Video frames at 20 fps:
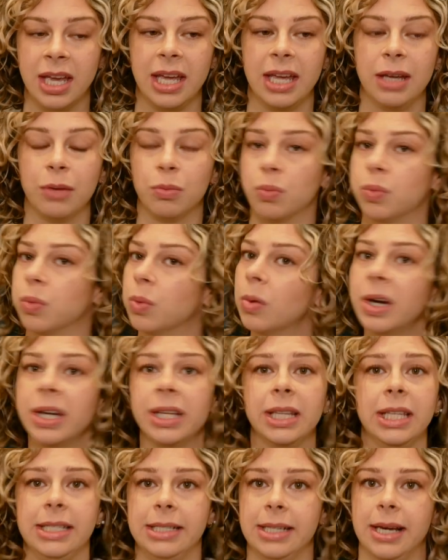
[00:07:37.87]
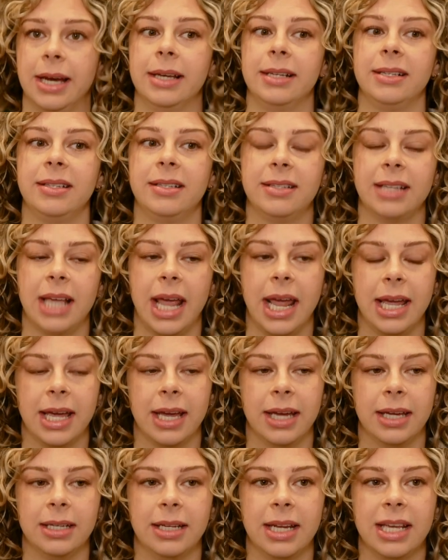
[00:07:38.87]
It really does.
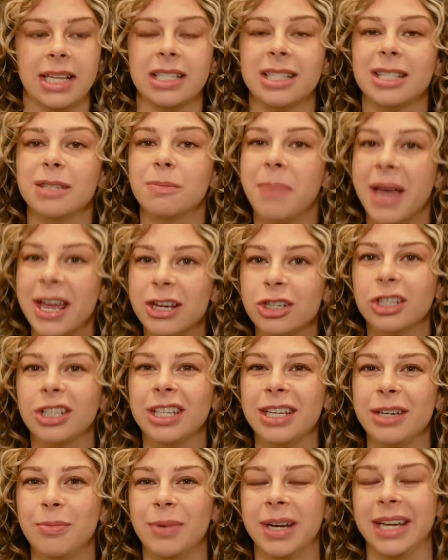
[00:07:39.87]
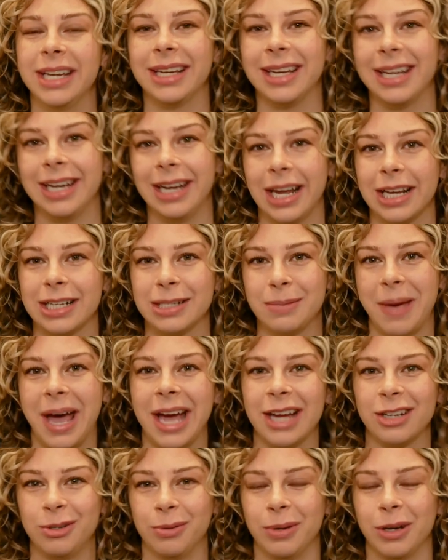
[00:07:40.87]
And especially when it connects
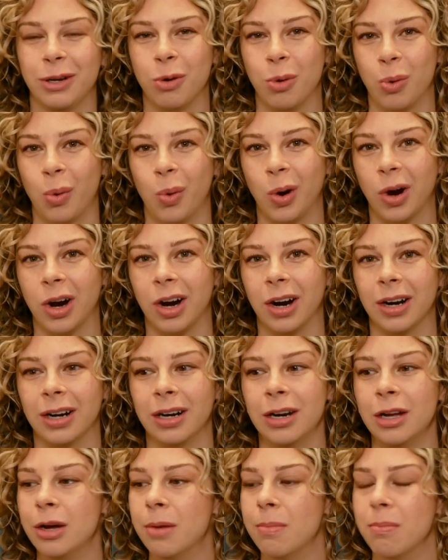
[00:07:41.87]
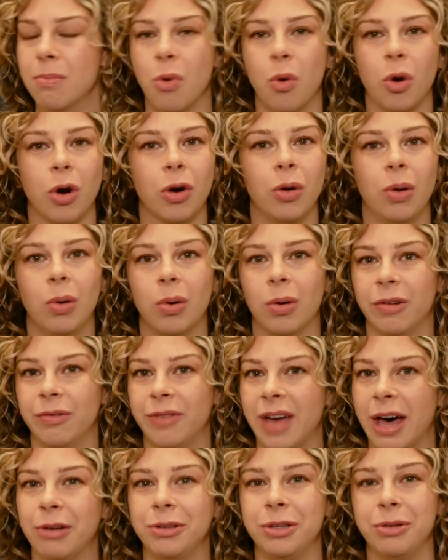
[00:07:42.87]
back to a core moral or
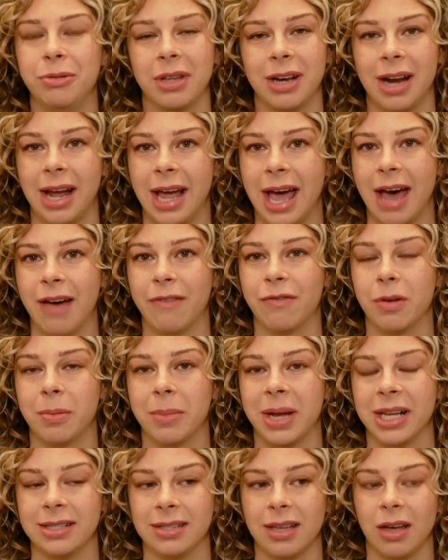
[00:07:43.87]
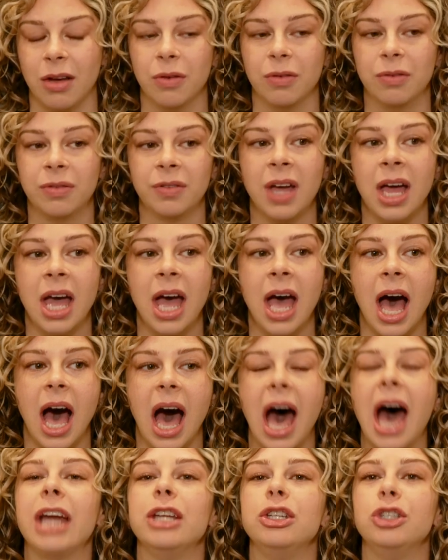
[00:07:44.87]
value that I have for myself,
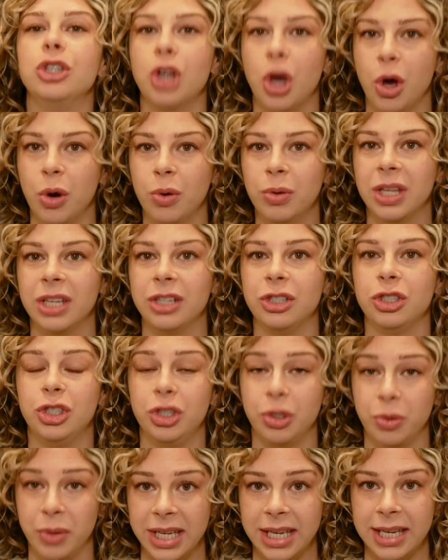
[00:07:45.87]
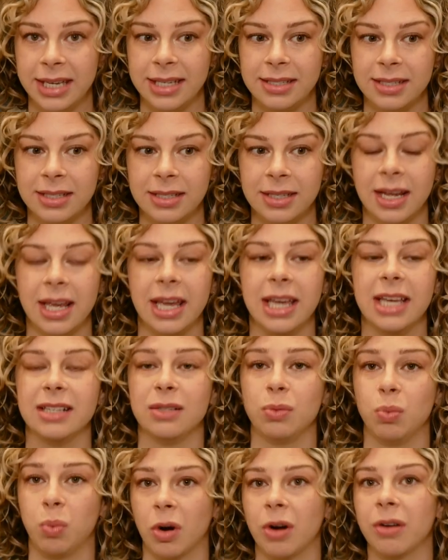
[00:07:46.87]
I know that doing it
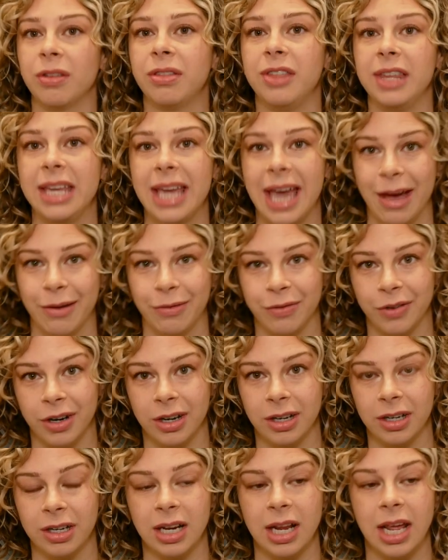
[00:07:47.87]
is worth the effort.